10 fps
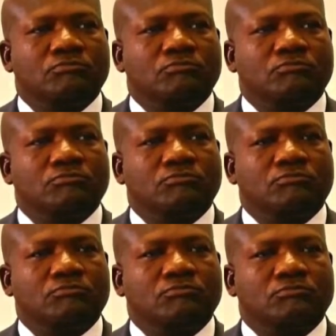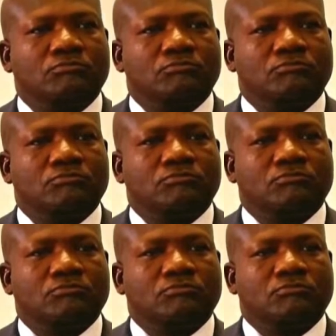
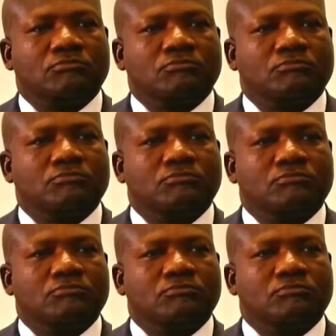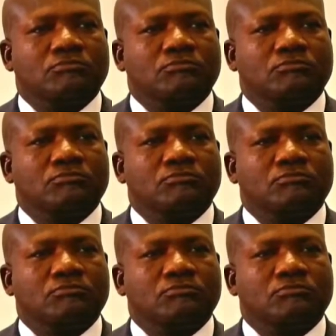
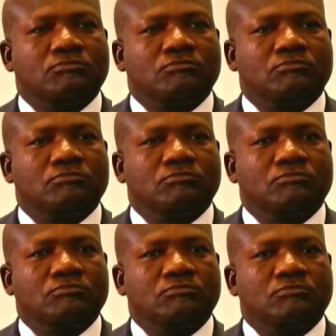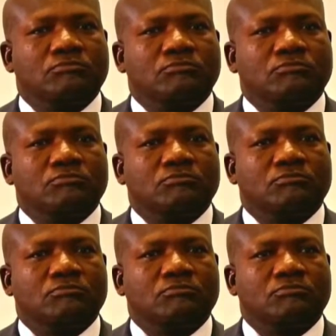
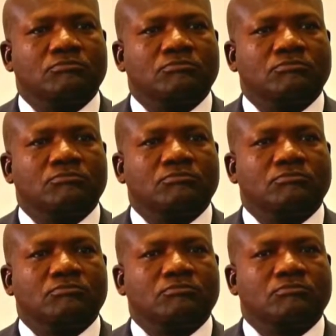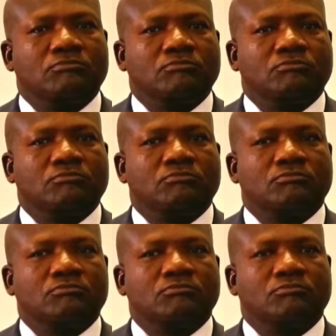
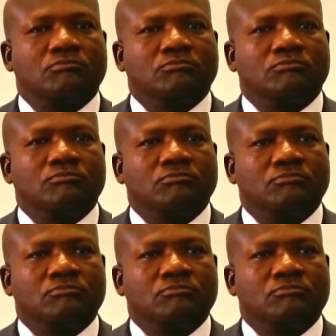This person isn't speaking.